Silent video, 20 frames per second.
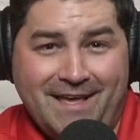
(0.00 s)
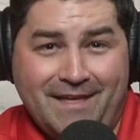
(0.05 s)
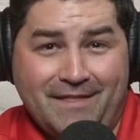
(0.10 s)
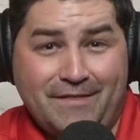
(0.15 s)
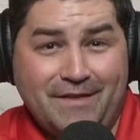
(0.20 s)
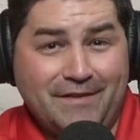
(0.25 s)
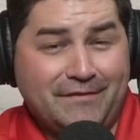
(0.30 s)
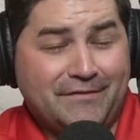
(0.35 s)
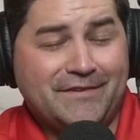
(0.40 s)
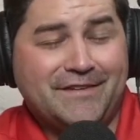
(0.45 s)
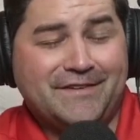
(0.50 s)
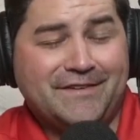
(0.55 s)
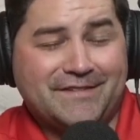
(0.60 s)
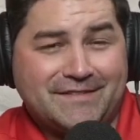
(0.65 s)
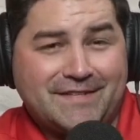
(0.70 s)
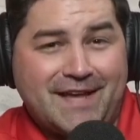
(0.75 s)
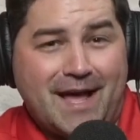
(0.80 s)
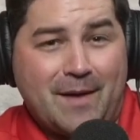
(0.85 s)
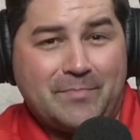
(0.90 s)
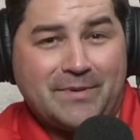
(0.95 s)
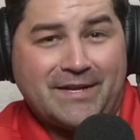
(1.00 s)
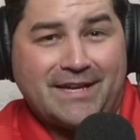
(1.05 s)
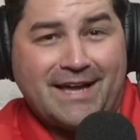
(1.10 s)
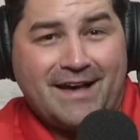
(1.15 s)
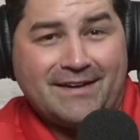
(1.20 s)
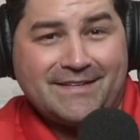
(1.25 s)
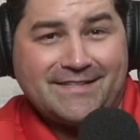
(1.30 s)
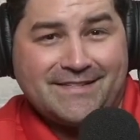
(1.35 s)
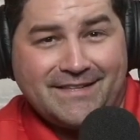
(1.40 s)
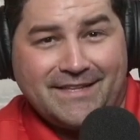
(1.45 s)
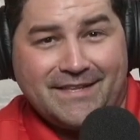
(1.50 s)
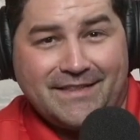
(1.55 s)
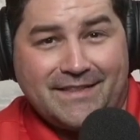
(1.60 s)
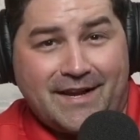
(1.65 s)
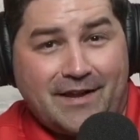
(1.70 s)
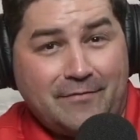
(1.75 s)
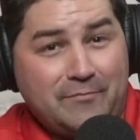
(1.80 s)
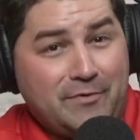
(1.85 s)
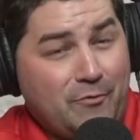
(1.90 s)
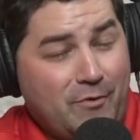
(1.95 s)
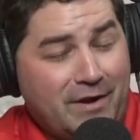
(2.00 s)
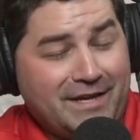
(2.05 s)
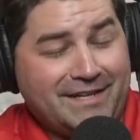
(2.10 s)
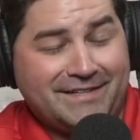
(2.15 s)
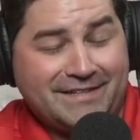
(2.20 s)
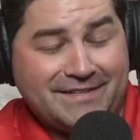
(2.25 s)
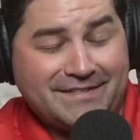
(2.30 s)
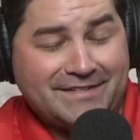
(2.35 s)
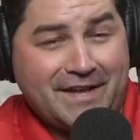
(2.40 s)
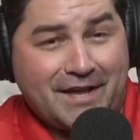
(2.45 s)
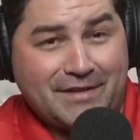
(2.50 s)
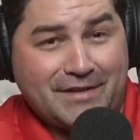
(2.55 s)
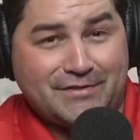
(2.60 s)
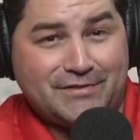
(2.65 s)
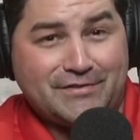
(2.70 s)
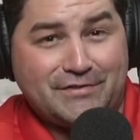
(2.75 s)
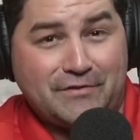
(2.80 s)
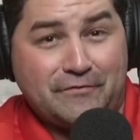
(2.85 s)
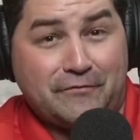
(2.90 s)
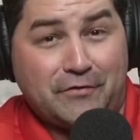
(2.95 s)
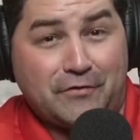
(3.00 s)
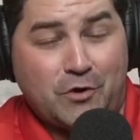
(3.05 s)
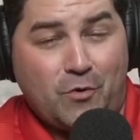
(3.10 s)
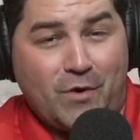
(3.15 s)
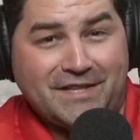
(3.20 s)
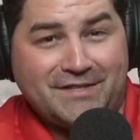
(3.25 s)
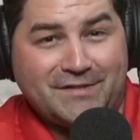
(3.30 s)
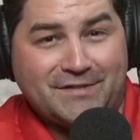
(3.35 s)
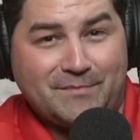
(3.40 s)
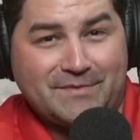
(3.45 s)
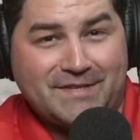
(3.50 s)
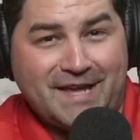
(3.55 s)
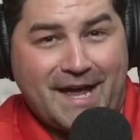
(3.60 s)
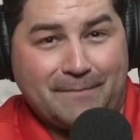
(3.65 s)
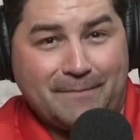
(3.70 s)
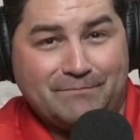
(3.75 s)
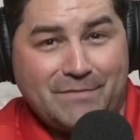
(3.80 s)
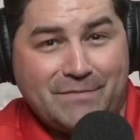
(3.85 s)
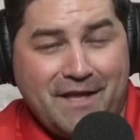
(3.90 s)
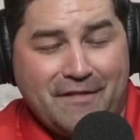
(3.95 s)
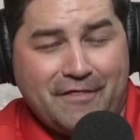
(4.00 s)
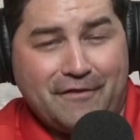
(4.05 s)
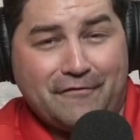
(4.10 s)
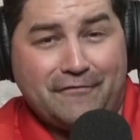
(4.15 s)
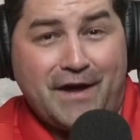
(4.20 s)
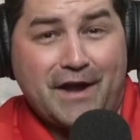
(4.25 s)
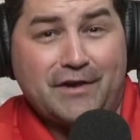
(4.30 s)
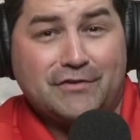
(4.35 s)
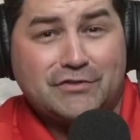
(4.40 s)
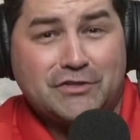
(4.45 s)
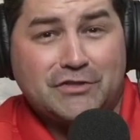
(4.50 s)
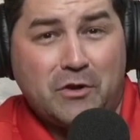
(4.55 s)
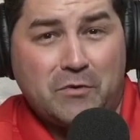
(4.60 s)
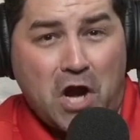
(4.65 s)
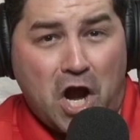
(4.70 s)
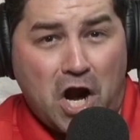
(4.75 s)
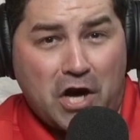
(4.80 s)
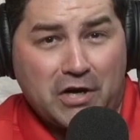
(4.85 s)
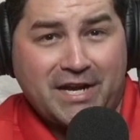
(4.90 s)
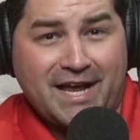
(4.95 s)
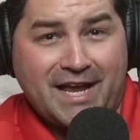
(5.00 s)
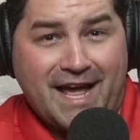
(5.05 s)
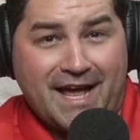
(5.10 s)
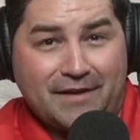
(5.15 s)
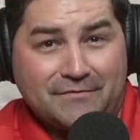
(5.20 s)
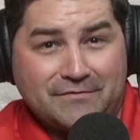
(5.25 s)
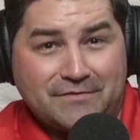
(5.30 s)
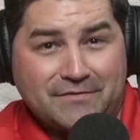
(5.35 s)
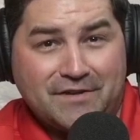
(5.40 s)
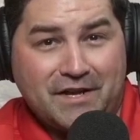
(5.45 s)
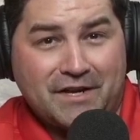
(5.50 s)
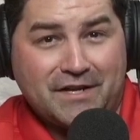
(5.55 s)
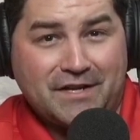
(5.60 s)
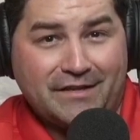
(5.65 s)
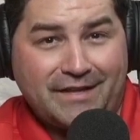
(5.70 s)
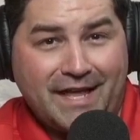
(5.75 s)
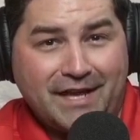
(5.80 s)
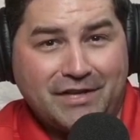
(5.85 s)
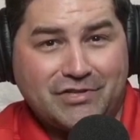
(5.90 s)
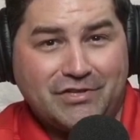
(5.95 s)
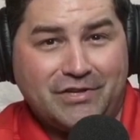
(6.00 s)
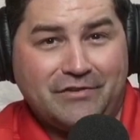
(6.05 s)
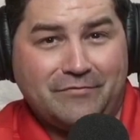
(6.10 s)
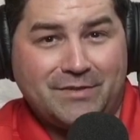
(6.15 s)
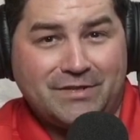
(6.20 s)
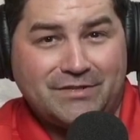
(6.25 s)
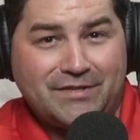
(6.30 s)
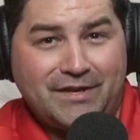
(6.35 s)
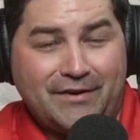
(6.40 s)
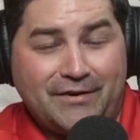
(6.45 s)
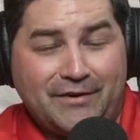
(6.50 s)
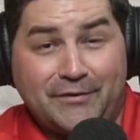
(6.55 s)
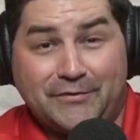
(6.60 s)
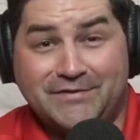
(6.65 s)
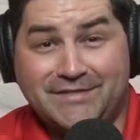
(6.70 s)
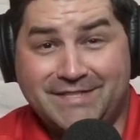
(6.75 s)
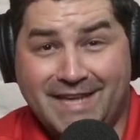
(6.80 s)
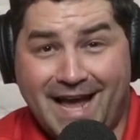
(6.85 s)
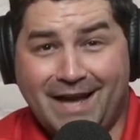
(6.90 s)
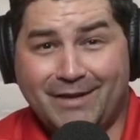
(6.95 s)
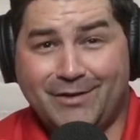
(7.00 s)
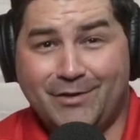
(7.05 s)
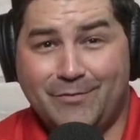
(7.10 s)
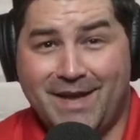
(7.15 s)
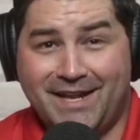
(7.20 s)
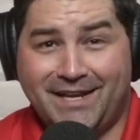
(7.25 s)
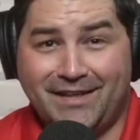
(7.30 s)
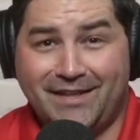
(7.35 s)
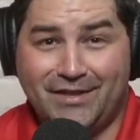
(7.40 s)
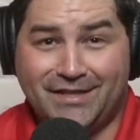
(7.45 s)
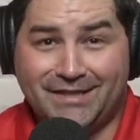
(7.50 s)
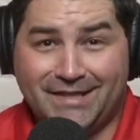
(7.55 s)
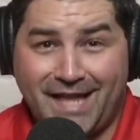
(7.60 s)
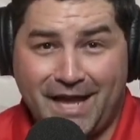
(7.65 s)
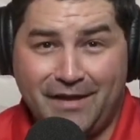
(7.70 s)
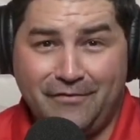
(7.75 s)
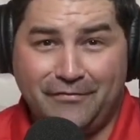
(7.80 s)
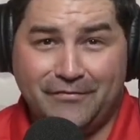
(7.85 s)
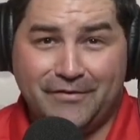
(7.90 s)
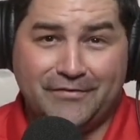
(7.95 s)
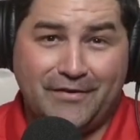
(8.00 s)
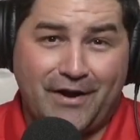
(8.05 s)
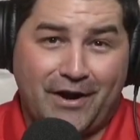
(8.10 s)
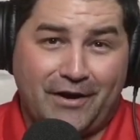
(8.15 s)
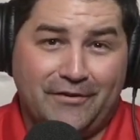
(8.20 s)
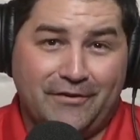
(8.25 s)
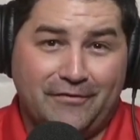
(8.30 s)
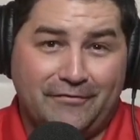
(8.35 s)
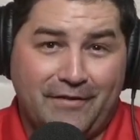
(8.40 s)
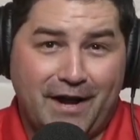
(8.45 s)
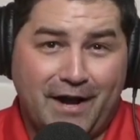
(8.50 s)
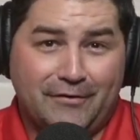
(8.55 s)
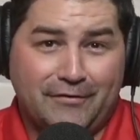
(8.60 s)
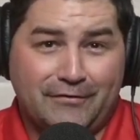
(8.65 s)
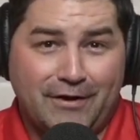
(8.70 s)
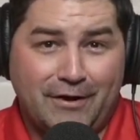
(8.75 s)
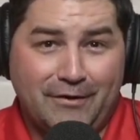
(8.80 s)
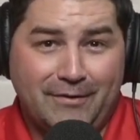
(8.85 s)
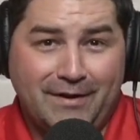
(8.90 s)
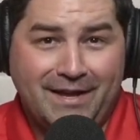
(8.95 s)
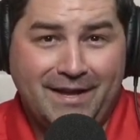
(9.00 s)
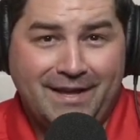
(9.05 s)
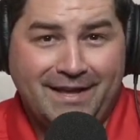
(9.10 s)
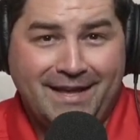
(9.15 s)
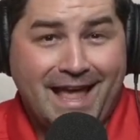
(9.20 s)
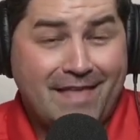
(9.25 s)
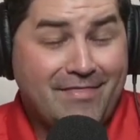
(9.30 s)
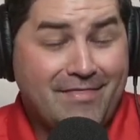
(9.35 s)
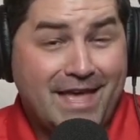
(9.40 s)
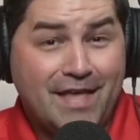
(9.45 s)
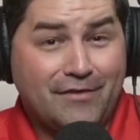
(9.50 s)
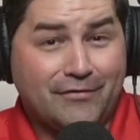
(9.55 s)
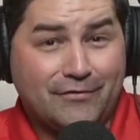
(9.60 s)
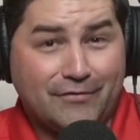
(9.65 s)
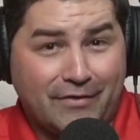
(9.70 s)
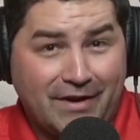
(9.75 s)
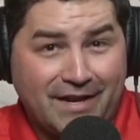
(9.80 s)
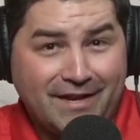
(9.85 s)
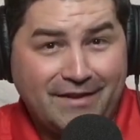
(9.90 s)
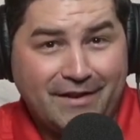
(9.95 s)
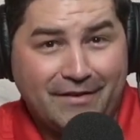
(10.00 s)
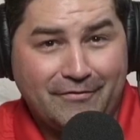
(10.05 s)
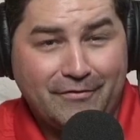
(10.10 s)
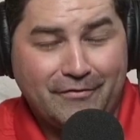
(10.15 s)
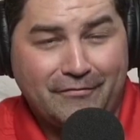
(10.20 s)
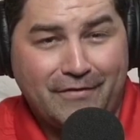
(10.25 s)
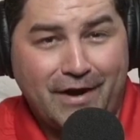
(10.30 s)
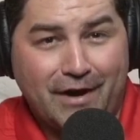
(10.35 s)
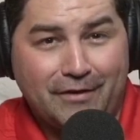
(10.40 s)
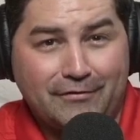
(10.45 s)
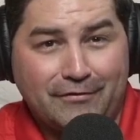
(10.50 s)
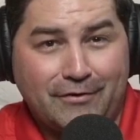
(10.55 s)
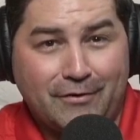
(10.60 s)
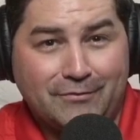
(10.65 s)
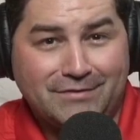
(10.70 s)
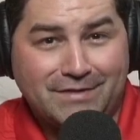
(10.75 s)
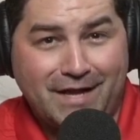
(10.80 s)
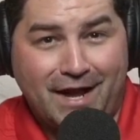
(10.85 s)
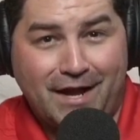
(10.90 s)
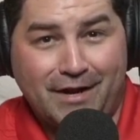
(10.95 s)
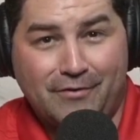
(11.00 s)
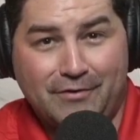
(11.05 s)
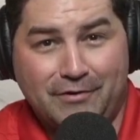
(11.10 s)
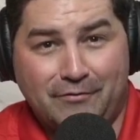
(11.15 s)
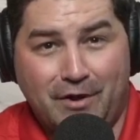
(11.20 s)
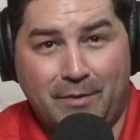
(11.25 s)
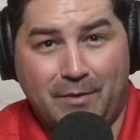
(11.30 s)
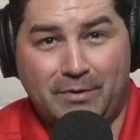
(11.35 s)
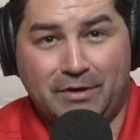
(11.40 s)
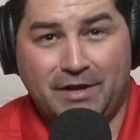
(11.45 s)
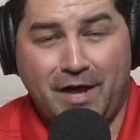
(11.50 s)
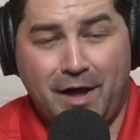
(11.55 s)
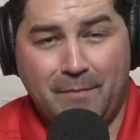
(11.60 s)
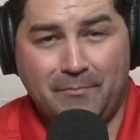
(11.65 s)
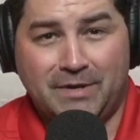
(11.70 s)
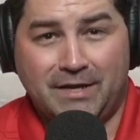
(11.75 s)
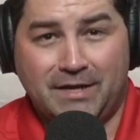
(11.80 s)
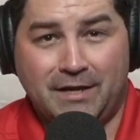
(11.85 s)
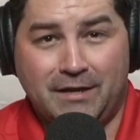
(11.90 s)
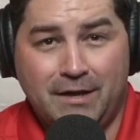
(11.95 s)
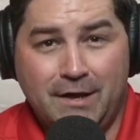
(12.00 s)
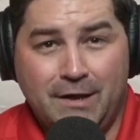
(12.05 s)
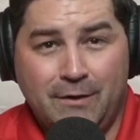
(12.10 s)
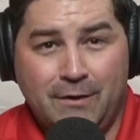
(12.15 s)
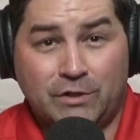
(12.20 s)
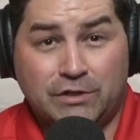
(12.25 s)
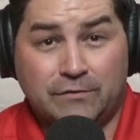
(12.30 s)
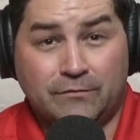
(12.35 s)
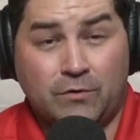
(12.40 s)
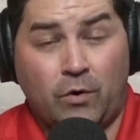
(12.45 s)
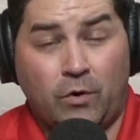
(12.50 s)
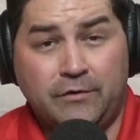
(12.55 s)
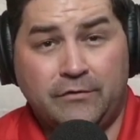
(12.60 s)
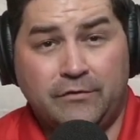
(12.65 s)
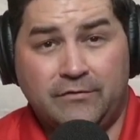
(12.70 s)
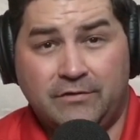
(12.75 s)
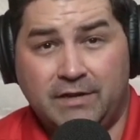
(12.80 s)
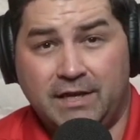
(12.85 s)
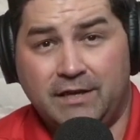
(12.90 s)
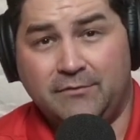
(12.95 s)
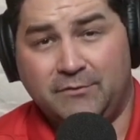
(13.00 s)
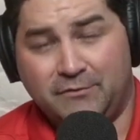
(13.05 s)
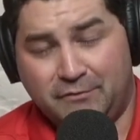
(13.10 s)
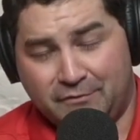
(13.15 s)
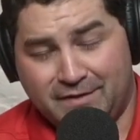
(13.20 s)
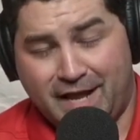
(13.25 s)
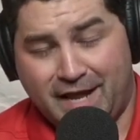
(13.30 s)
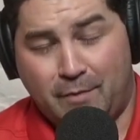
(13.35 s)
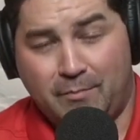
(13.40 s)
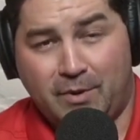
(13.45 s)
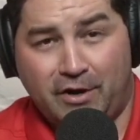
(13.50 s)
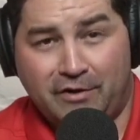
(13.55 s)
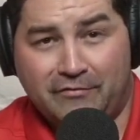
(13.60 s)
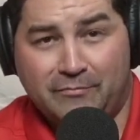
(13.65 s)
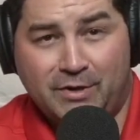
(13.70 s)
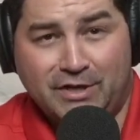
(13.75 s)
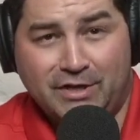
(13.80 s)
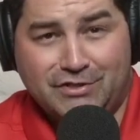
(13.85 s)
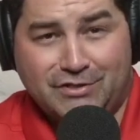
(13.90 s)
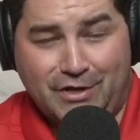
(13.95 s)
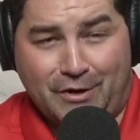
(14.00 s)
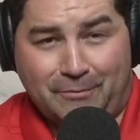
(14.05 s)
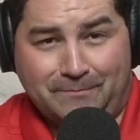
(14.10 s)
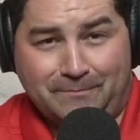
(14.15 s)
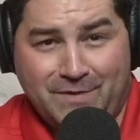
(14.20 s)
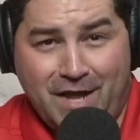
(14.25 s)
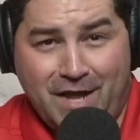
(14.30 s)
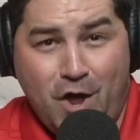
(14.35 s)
This is a topic, honestly, that I've been wanting to discuss for quite some time. The Firestone Archives, a collection of materials documenting the life of Harvey Firestone and the history of the Firestone Tire and Rubber Company, which of course is now part of Bridgestone.